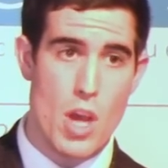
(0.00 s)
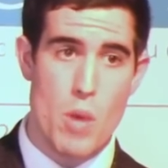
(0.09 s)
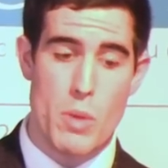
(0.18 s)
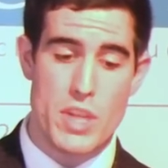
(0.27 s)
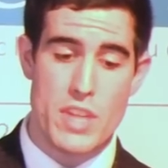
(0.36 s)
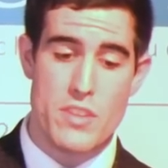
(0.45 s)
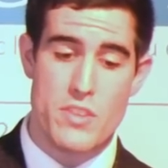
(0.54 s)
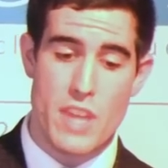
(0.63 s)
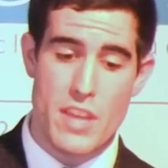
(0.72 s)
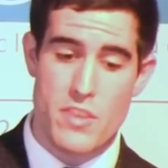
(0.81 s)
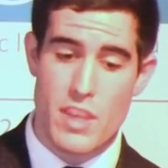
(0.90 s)
which it
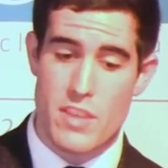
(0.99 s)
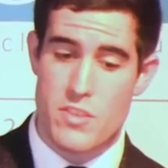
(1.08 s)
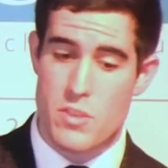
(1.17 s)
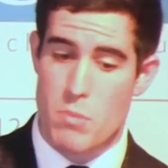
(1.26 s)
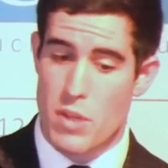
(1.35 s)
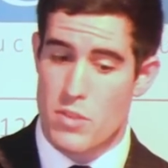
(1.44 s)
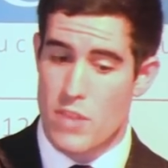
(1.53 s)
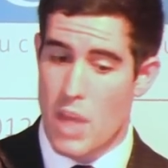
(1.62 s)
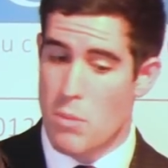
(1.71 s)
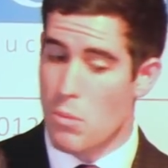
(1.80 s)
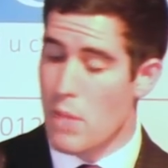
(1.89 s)
states is the most
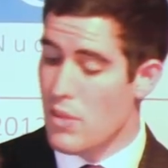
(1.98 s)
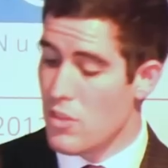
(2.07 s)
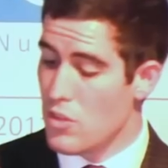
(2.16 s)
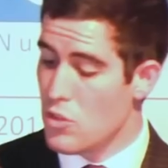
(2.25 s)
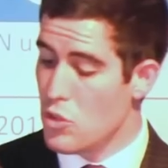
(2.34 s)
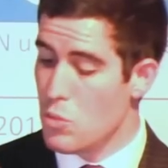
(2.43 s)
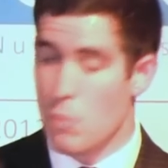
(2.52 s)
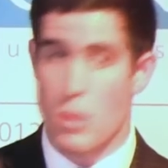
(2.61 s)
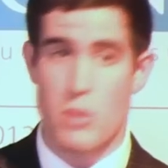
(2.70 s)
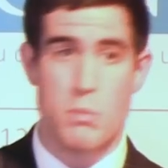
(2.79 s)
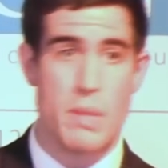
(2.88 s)
able method to
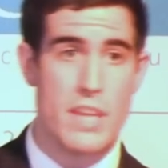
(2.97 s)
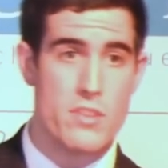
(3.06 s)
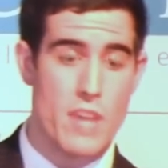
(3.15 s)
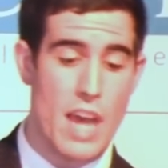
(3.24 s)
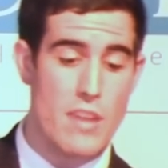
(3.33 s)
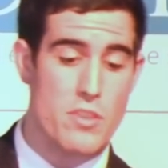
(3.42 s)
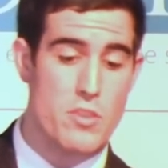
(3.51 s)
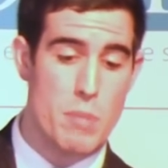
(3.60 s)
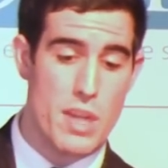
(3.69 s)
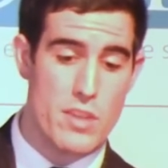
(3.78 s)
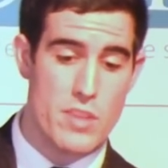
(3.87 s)
promote peace and
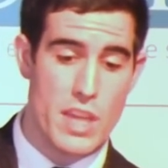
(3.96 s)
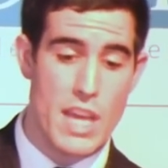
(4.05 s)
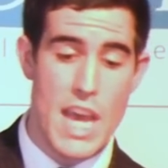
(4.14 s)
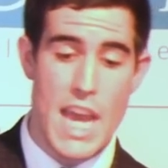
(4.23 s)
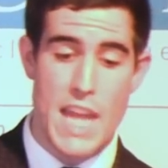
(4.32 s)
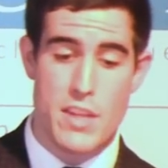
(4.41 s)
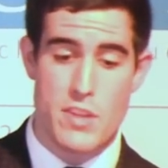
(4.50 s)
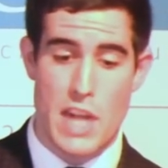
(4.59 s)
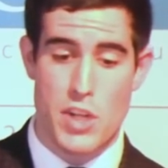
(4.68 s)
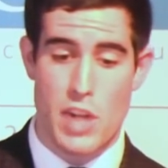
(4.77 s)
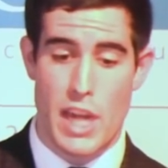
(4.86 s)
stability
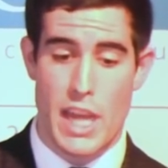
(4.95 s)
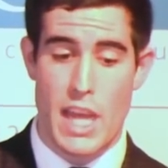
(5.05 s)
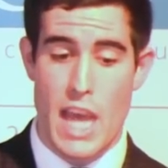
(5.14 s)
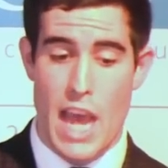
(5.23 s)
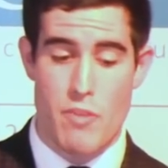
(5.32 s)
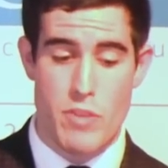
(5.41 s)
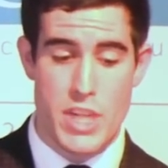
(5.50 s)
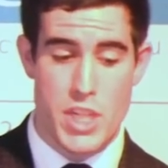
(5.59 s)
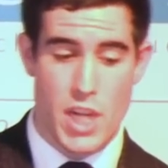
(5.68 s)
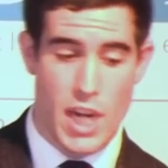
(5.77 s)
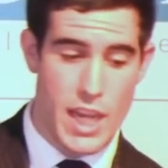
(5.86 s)
internationally and
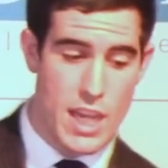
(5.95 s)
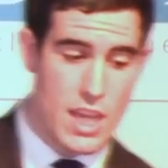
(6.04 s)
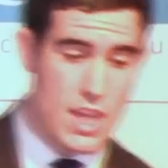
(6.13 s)
regionally.